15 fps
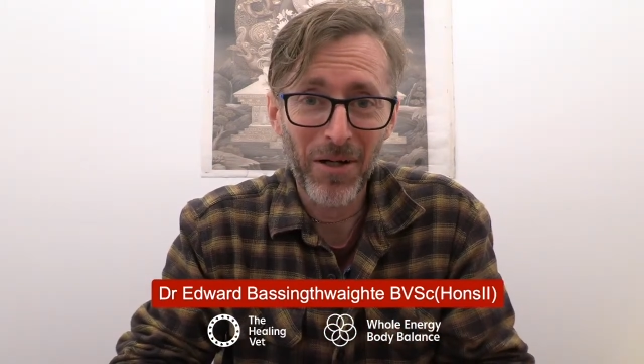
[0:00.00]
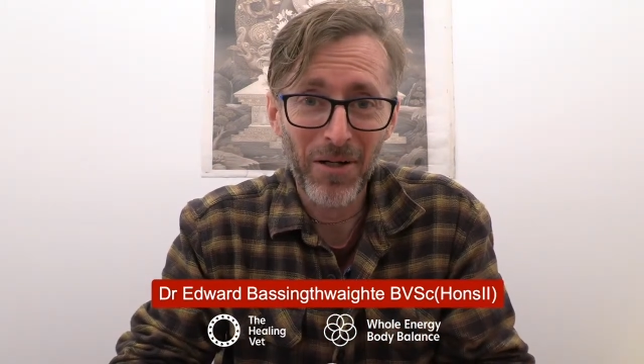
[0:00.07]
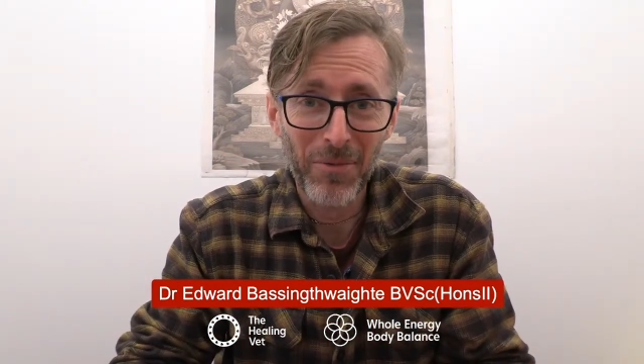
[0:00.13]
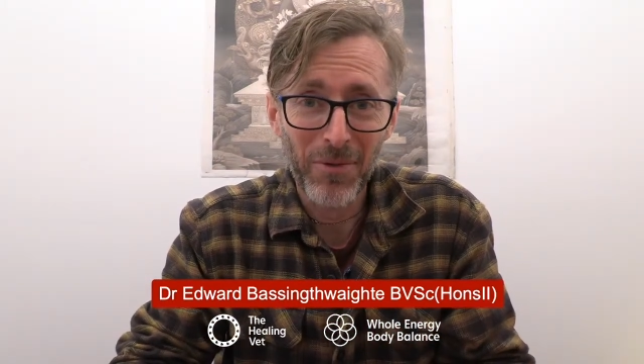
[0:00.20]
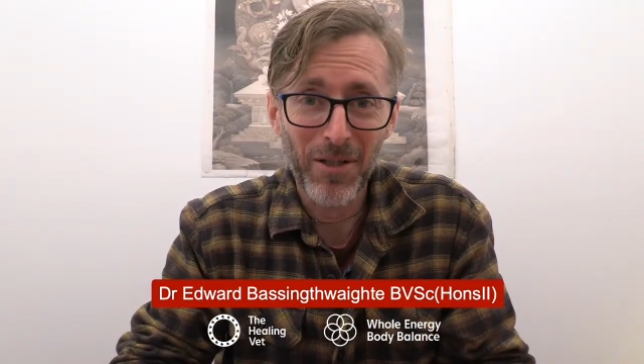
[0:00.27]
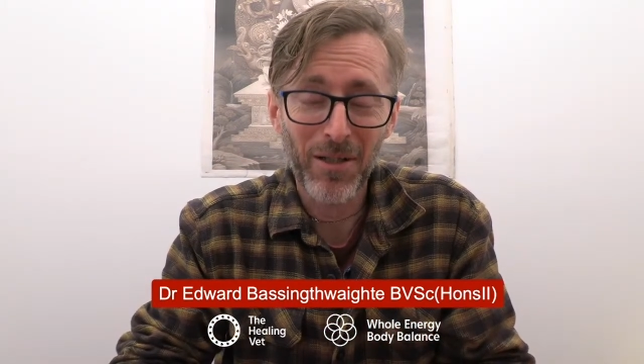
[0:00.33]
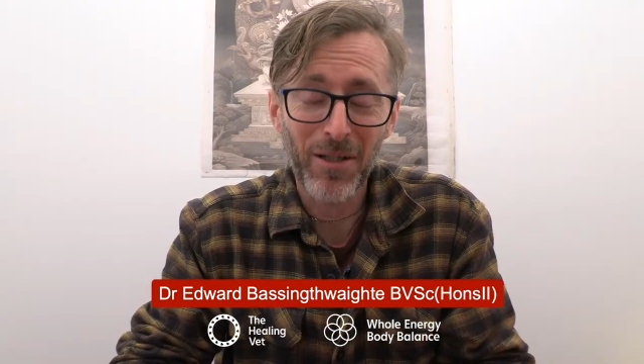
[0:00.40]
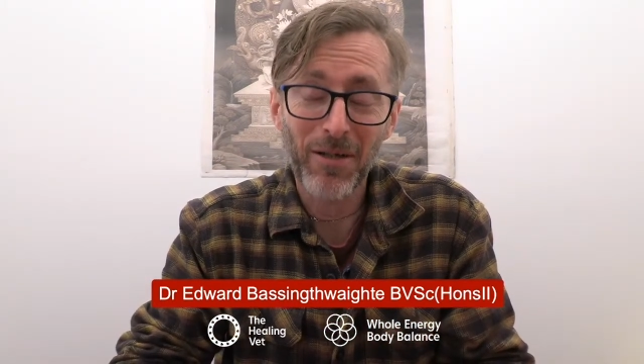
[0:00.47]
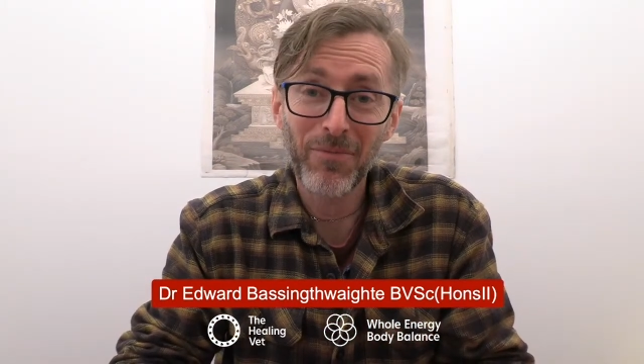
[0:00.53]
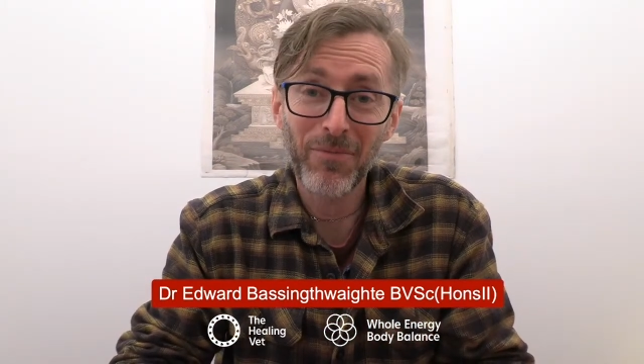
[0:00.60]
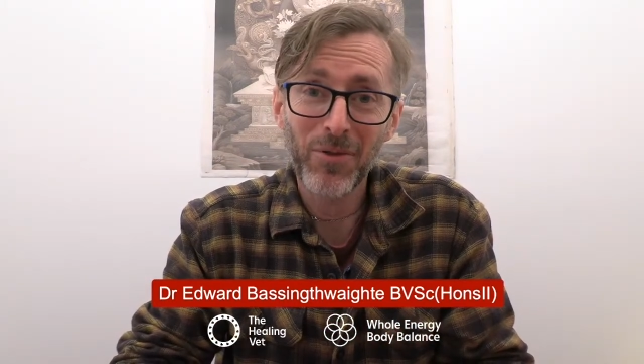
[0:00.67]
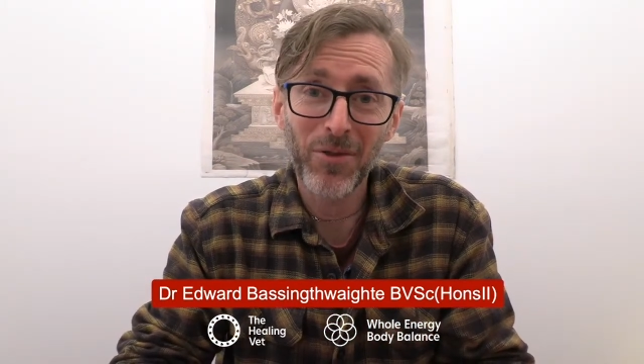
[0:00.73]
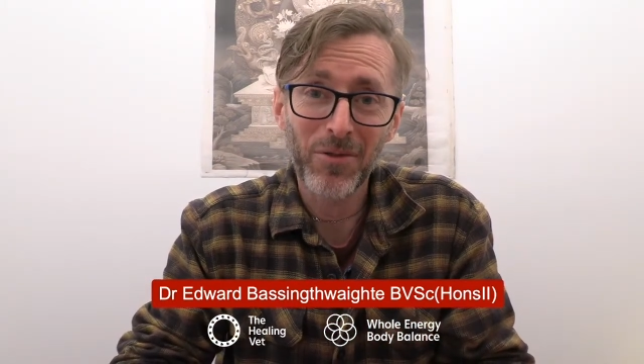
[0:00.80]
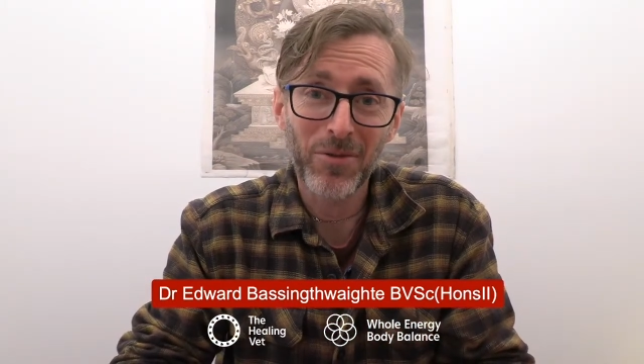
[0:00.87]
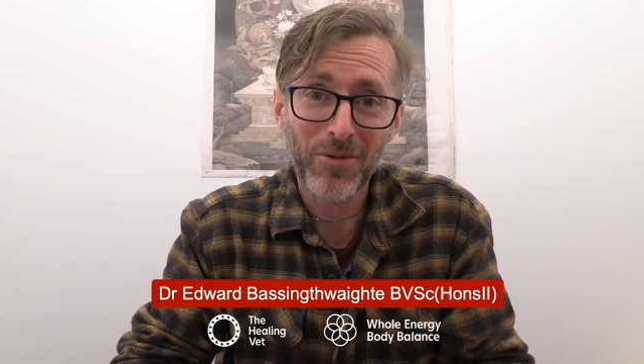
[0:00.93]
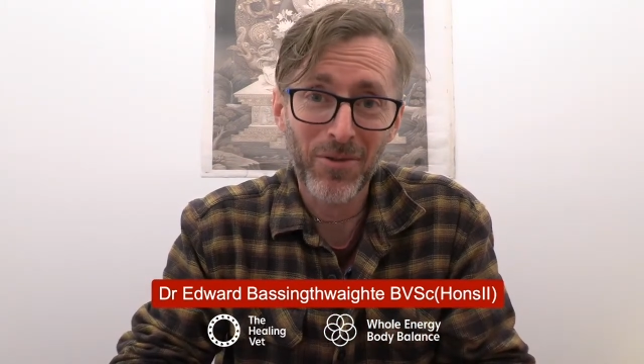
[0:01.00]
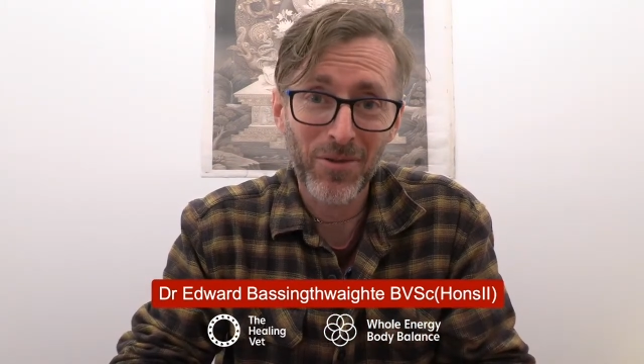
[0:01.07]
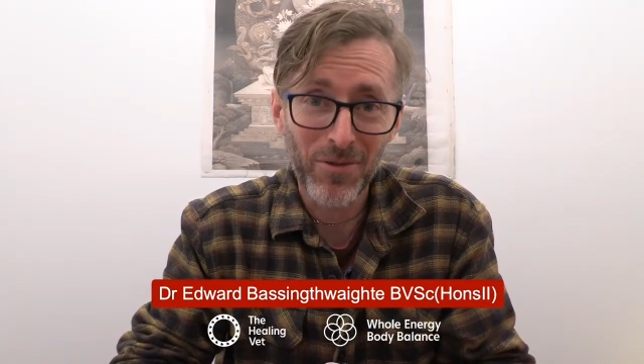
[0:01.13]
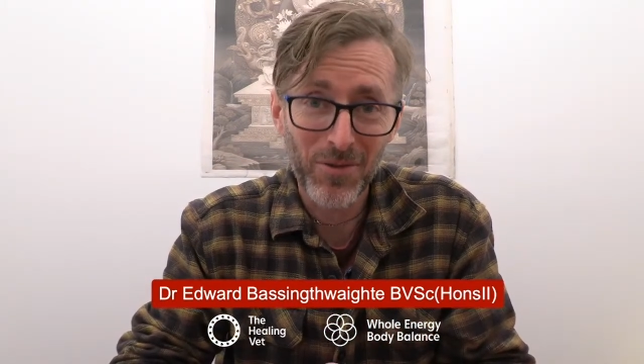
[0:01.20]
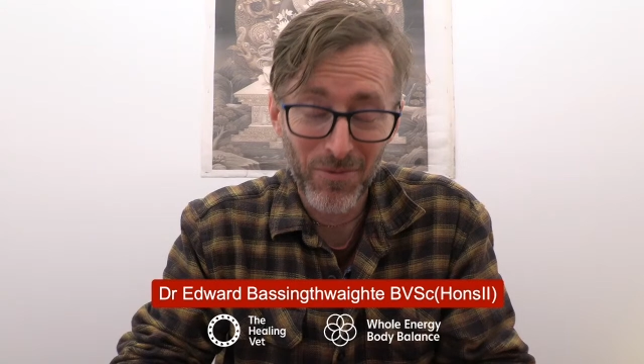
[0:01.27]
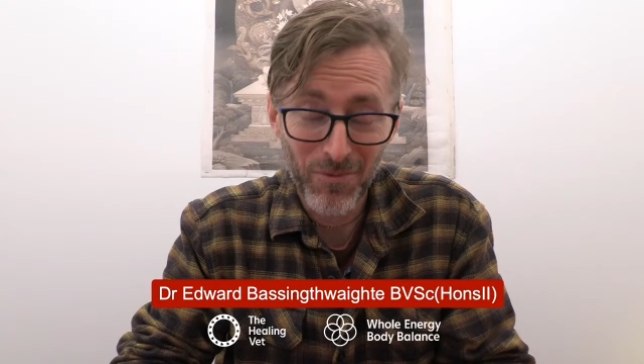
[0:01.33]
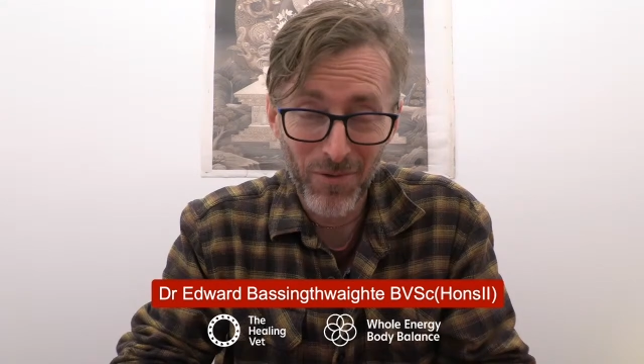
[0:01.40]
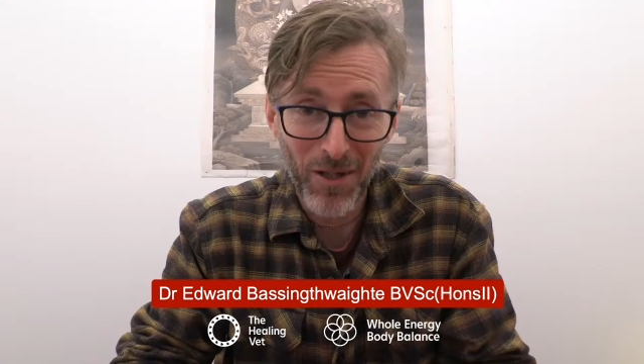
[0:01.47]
I would love you to